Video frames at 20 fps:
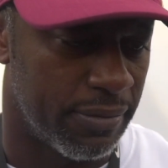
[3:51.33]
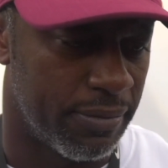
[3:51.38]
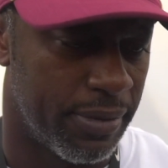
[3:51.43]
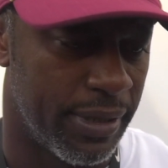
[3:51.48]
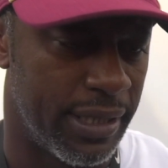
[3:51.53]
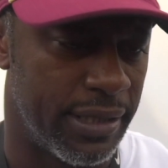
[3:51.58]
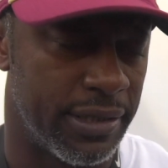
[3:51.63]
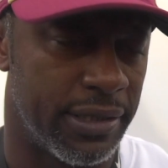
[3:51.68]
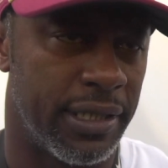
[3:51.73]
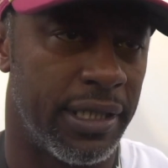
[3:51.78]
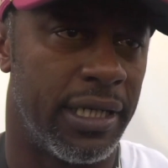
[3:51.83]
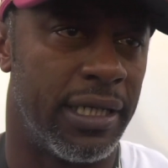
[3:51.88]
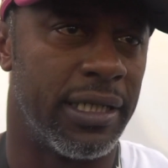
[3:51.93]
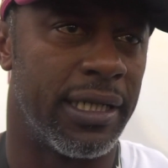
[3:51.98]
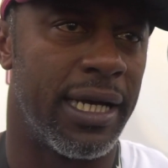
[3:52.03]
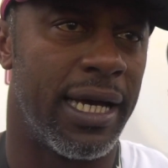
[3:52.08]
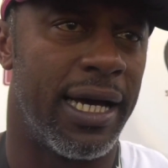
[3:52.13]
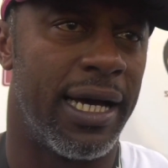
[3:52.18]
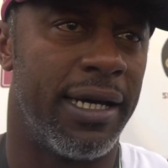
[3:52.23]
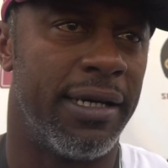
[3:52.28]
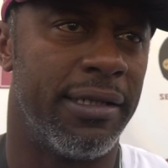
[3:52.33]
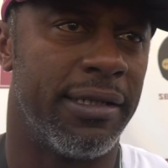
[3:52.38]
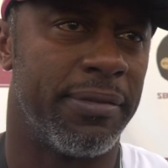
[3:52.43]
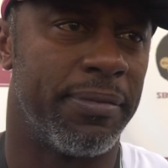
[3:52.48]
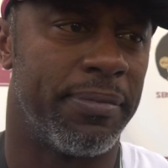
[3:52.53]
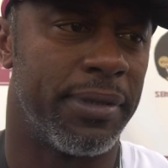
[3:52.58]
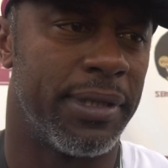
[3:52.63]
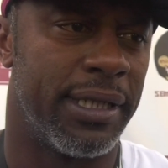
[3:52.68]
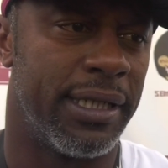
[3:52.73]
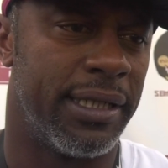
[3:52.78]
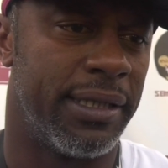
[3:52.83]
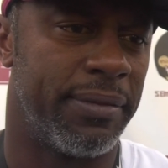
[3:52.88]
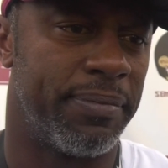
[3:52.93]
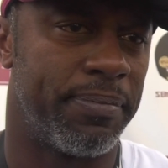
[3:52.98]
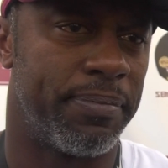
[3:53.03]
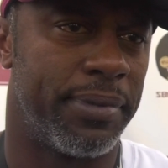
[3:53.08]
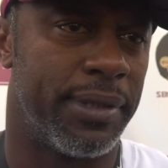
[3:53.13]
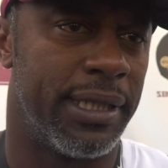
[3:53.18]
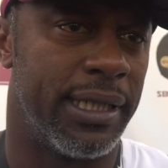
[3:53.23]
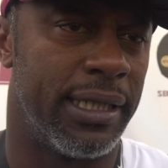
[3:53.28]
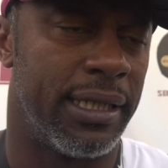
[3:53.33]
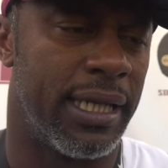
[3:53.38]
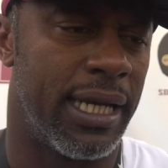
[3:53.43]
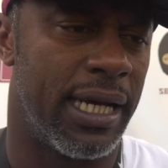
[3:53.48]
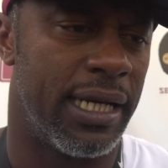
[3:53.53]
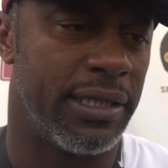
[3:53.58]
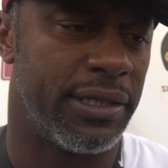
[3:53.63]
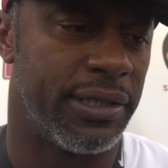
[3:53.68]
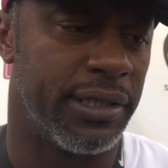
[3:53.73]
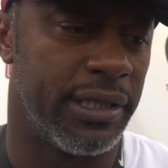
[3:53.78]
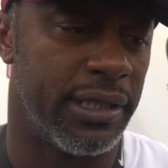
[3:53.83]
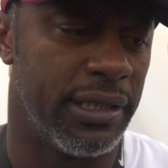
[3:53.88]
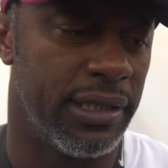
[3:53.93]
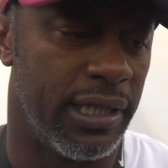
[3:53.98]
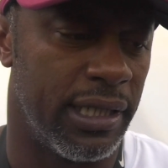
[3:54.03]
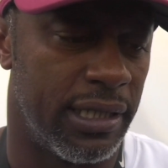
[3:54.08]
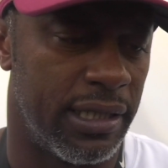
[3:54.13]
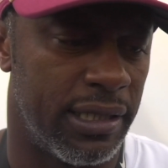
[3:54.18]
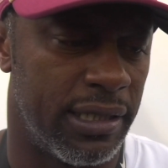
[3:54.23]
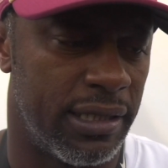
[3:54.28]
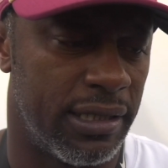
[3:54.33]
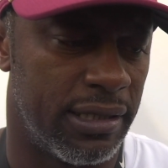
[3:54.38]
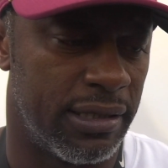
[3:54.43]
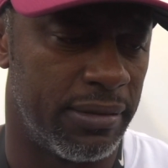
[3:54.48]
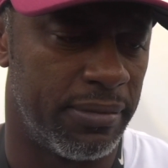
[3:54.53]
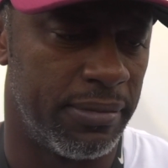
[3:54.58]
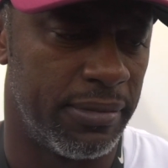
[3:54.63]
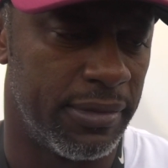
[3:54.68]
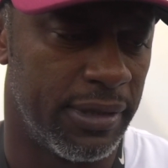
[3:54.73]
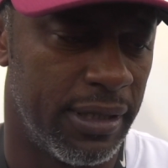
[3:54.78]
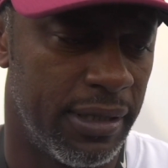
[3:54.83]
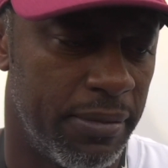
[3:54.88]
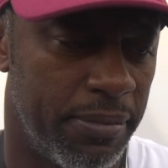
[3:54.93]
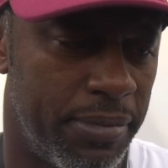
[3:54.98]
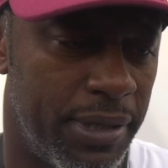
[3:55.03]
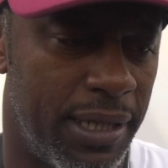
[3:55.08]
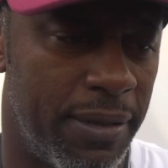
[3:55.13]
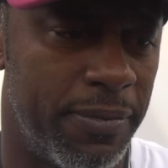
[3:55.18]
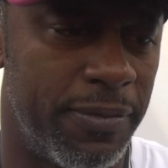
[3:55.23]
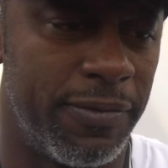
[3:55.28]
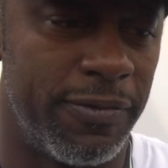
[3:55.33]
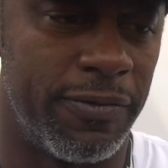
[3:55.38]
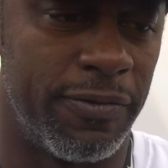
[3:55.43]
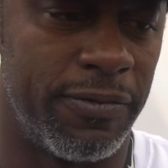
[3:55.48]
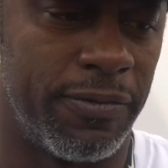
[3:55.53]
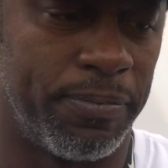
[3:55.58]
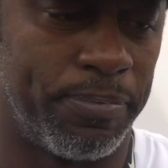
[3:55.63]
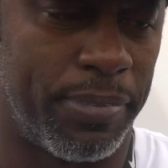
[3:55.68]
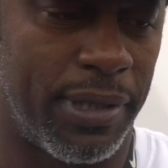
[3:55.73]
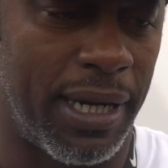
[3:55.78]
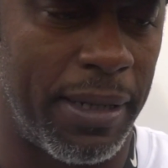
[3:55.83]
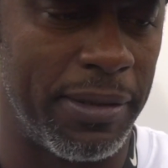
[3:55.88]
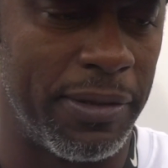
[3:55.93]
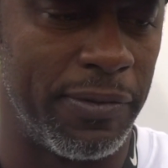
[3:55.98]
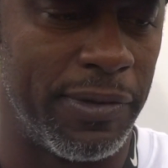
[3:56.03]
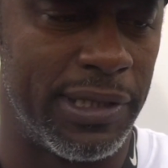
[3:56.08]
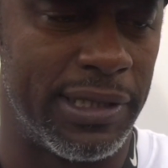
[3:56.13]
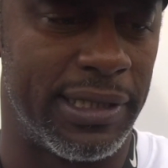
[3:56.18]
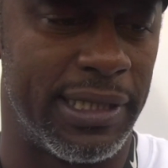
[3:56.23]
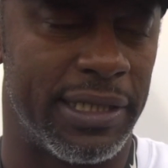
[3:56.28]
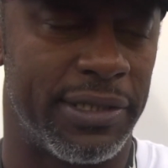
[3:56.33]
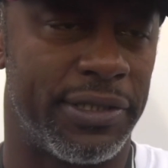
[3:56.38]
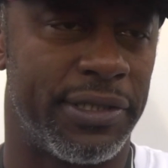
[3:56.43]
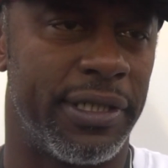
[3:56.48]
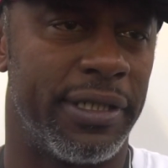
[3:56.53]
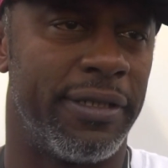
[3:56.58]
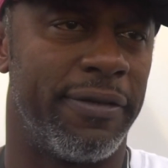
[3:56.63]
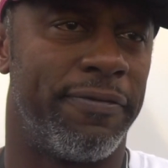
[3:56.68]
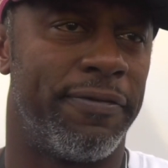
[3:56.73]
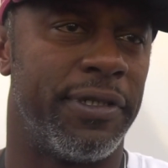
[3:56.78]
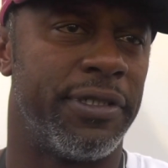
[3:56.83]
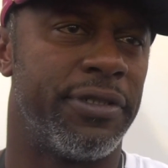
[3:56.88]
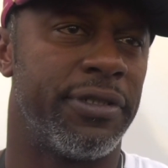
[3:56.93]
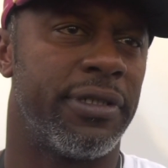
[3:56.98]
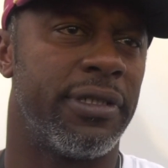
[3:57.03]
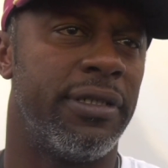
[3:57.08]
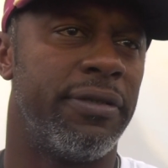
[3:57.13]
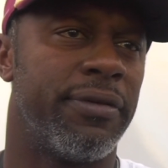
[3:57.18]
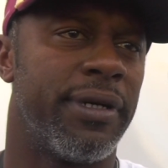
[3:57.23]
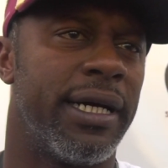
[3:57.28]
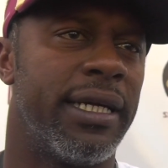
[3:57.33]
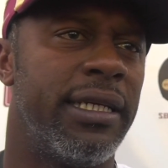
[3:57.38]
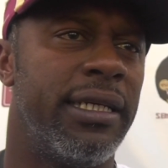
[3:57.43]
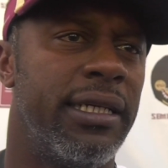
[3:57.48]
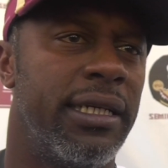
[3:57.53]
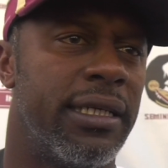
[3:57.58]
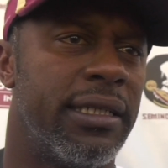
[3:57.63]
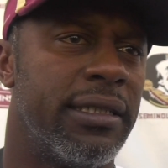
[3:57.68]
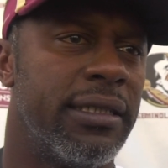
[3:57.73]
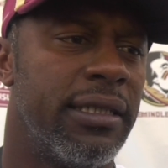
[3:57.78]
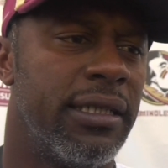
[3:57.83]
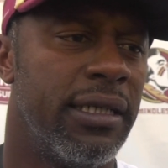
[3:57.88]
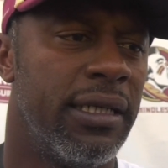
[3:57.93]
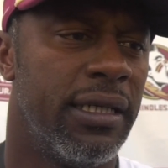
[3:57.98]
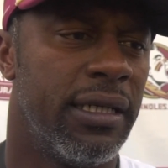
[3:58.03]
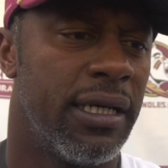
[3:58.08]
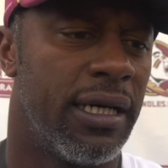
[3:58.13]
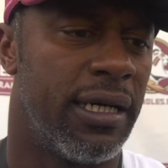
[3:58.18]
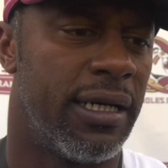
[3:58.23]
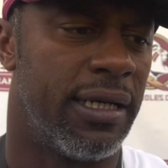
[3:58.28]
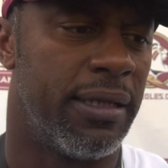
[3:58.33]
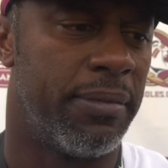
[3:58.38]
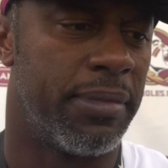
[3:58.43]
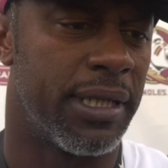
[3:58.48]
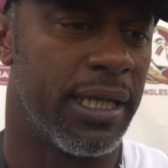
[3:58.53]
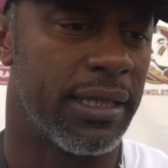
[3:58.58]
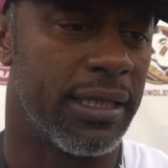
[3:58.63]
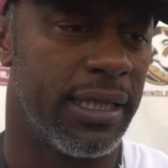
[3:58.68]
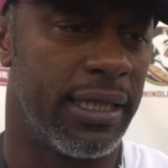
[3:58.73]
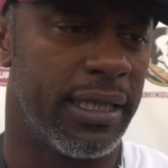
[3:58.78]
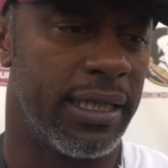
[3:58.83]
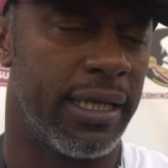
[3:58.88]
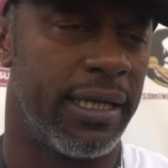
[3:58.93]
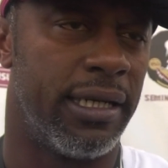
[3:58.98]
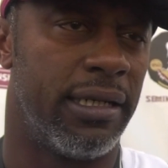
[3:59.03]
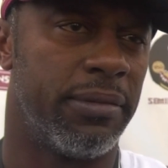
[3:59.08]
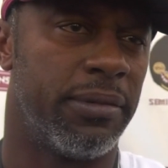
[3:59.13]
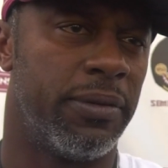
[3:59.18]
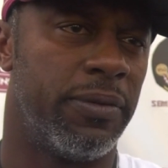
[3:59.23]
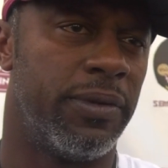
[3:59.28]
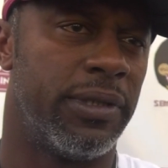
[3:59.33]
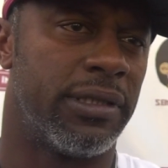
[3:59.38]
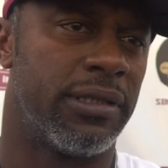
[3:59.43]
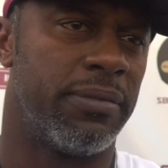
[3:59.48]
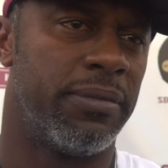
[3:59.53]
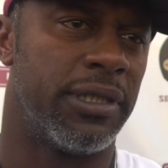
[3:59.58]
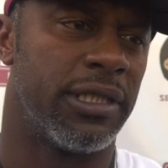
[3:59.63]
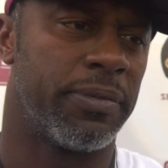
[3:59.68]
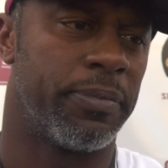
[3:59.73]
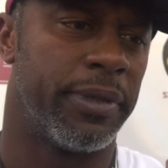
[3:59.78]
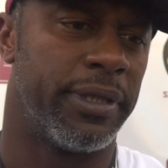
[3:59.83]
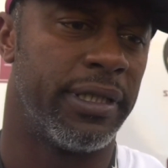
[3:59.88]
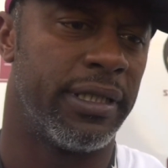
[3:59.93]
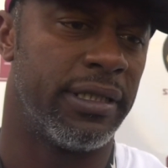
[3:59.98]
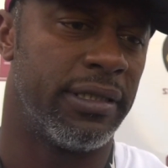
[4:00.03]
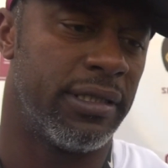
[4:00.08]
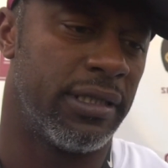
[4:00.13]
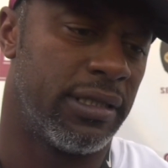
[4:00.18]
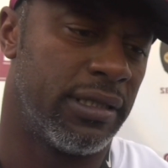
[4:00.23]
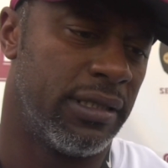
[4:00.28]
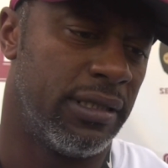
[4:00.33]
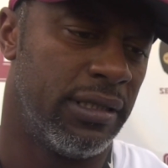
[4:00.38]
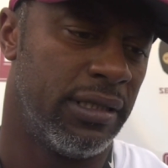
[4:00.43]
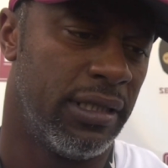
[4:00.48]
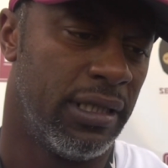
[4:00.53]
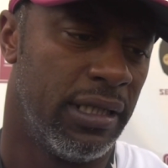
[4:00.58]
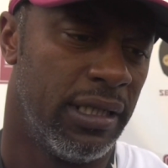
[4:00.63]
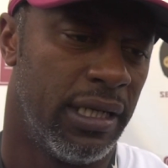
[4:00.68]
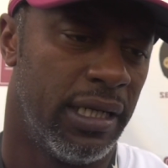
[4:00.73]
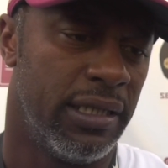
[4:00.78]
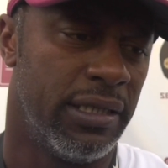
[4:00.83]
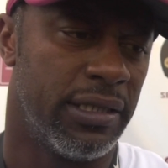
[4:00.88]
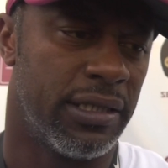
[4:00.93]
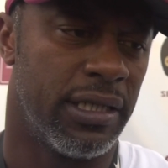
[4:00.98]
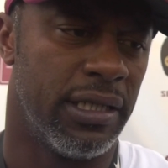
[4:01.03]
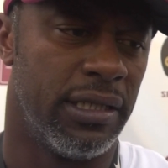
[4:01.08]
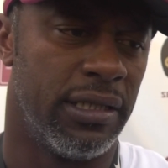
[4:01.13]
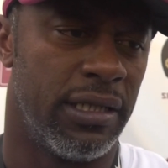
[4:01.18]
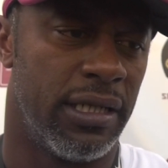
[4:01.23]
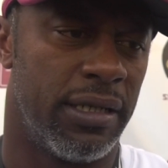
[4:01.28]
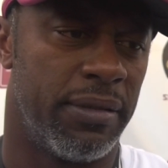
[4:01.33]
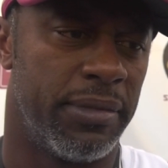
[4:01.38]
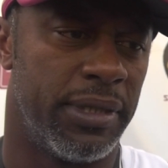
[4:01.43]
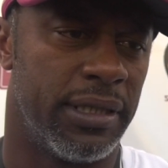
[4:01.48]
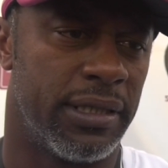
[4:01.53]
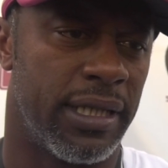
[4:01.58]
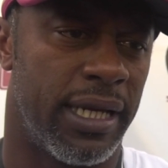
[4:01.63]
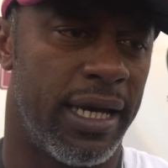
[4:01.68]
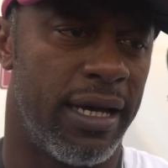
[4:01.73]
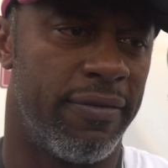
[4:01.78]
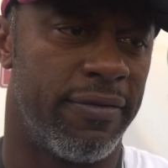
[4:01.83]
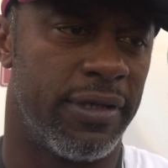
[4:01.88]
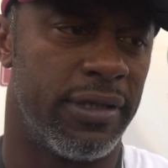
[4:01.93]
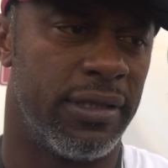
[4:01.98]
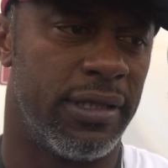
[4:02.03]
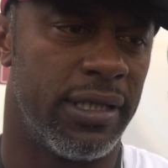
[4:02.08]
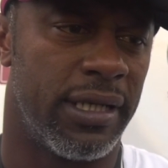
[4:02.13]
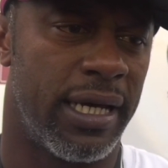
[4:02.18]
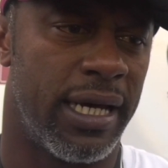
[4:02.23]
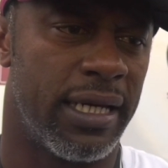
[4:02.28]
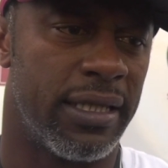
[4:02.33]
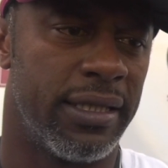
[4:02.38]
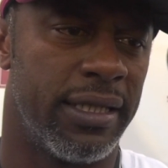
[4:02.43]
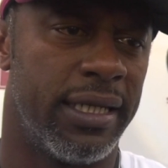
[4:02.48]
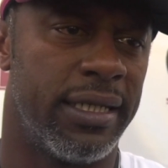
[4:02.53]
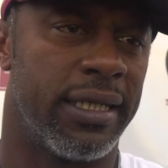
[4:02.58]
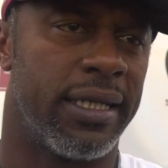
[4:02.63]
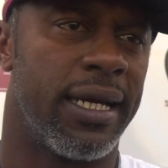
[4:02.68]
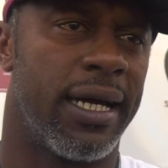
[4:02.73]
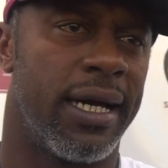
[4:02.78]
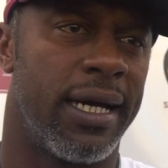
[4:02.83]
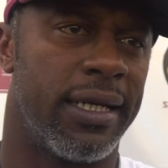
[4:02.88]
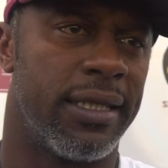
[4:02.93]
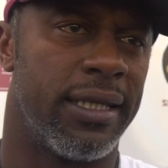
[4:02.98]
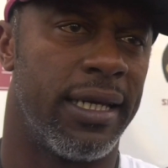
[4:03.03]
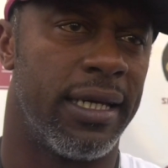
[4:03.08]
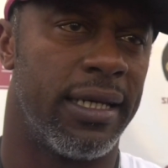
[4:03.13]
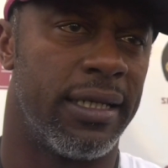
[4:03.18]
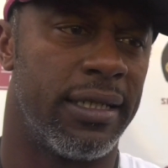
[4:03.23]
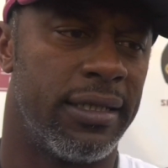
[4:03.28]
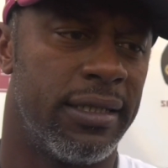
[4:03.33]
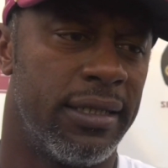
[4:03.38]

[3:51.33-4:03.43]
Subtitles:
Brady's a young guy, played last year. Probably wasn't necessarily physically ready, but I think it helped him with some experience. And it's good, I mean, to have an athletic guy that